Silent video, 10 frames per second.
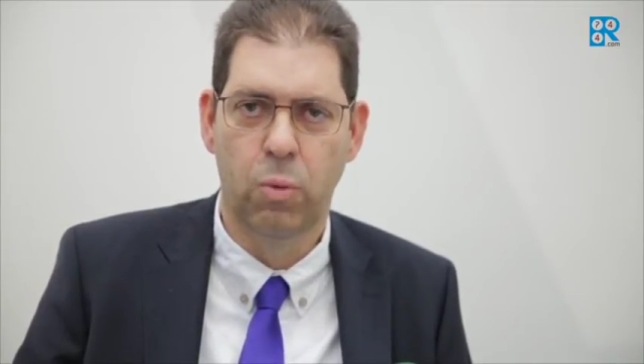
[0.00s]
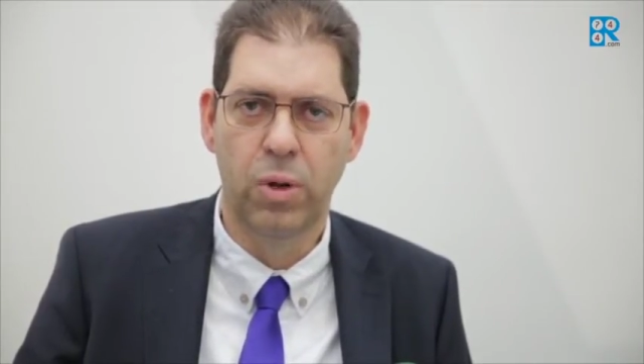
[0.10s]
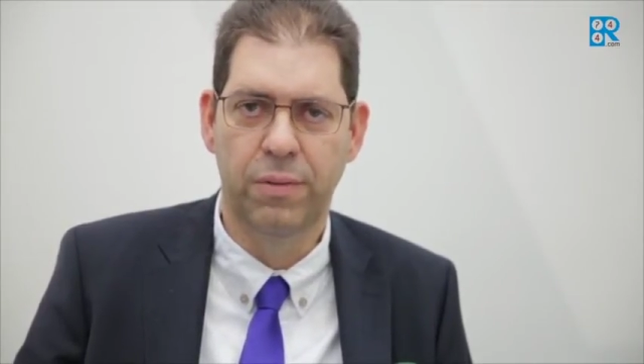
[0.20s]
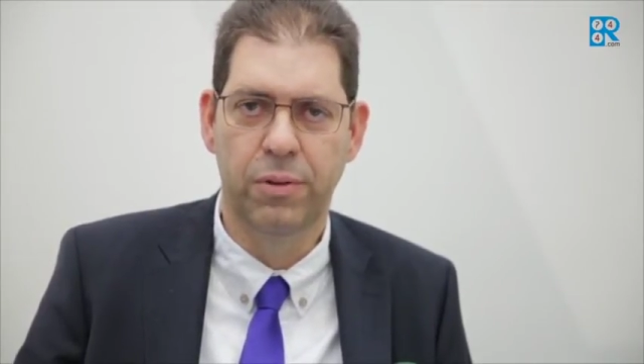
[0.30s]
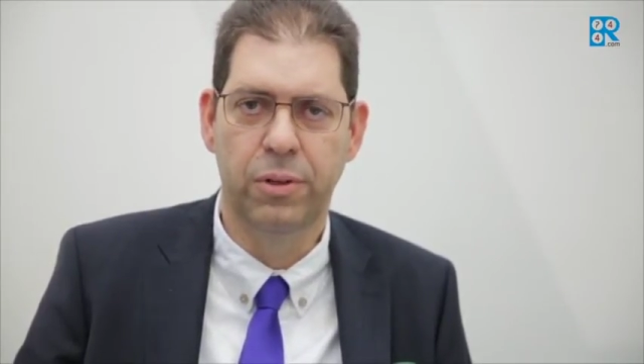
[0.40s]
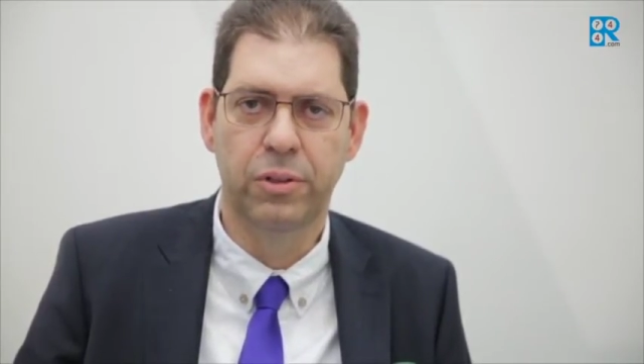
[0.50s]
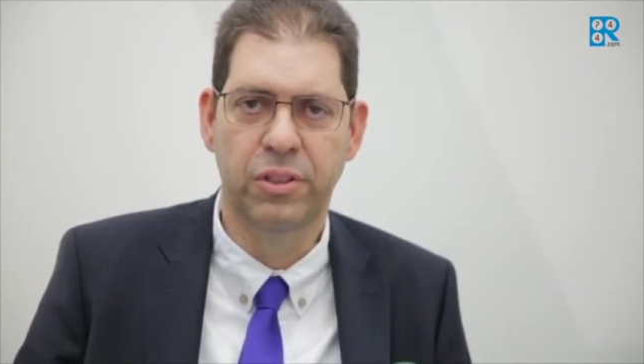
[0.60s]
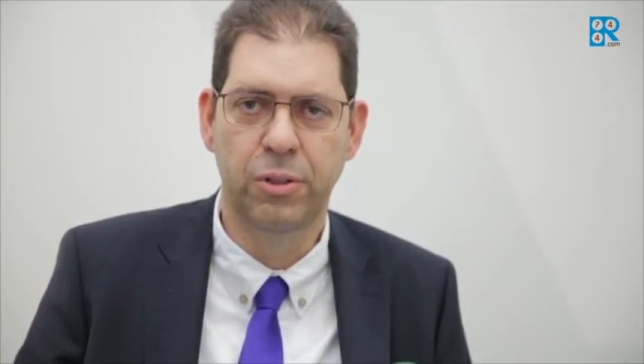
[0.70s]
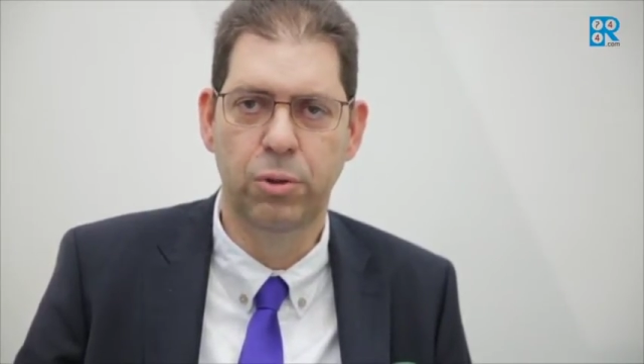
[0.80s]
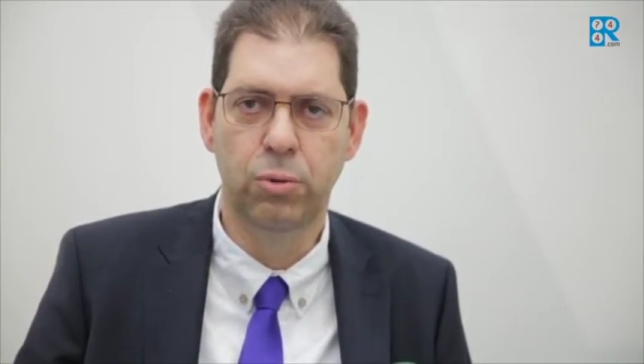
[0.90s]
we have a
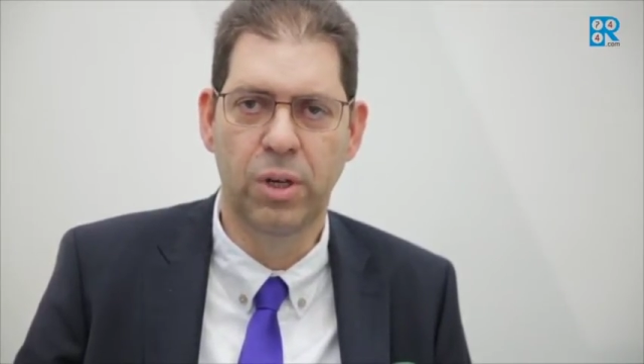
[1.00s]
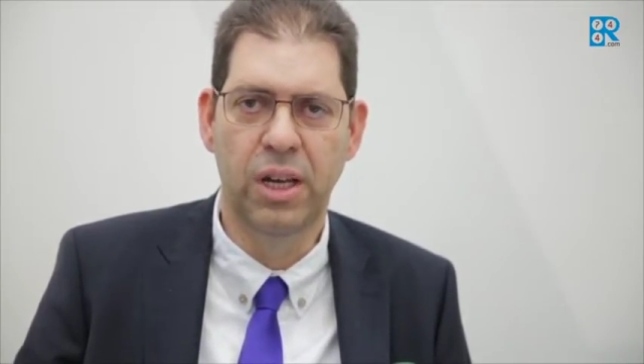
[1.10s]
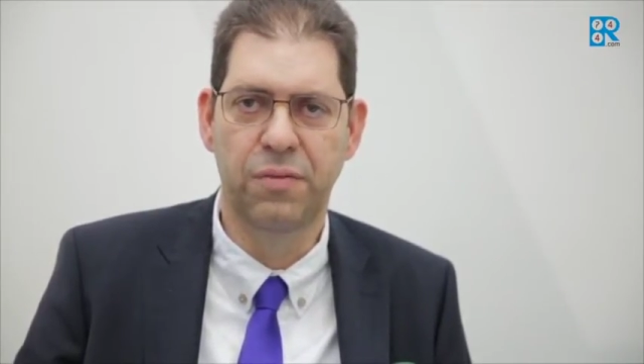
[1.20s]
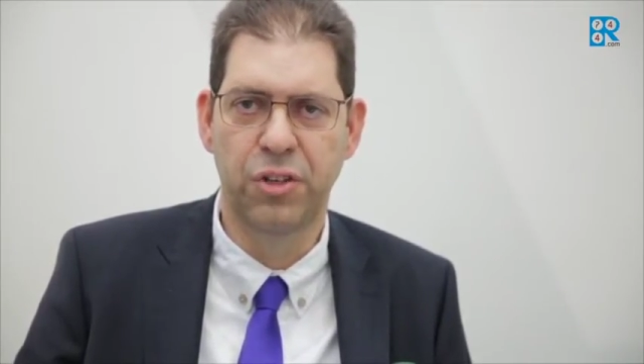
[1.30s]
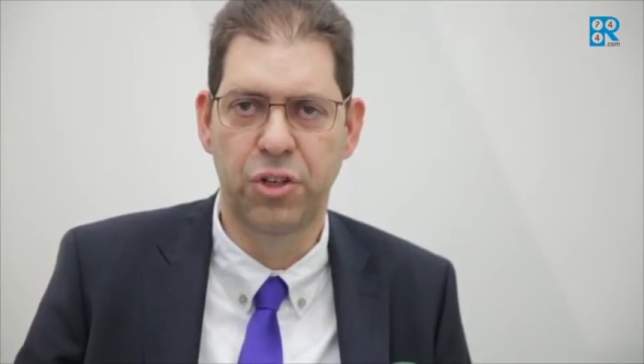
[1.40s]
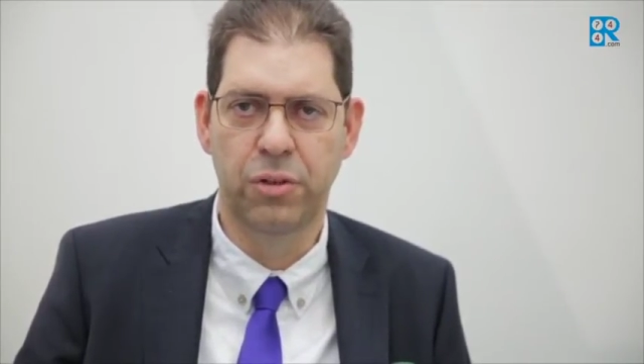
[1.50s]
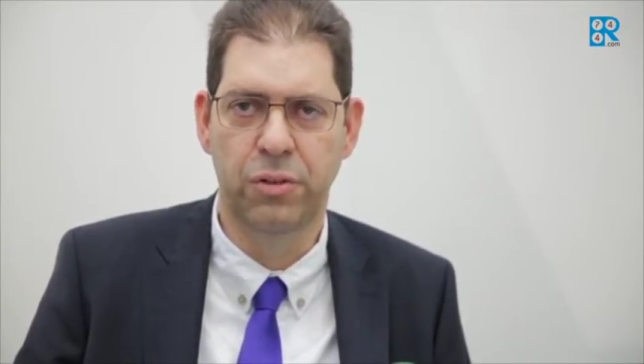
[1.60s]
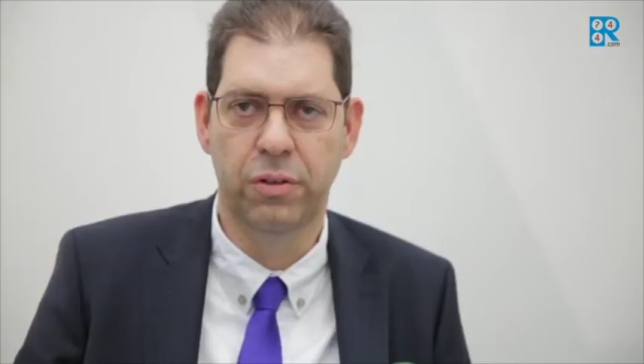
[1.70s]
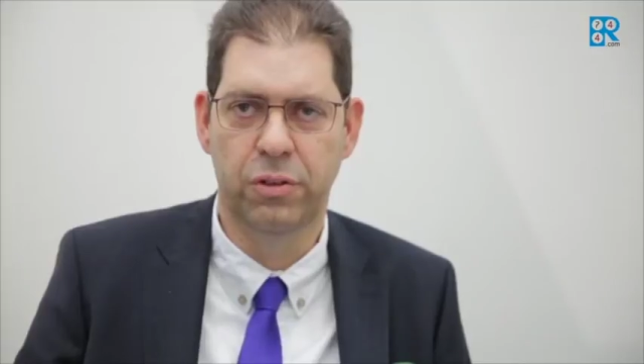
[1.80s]
CO2 efficient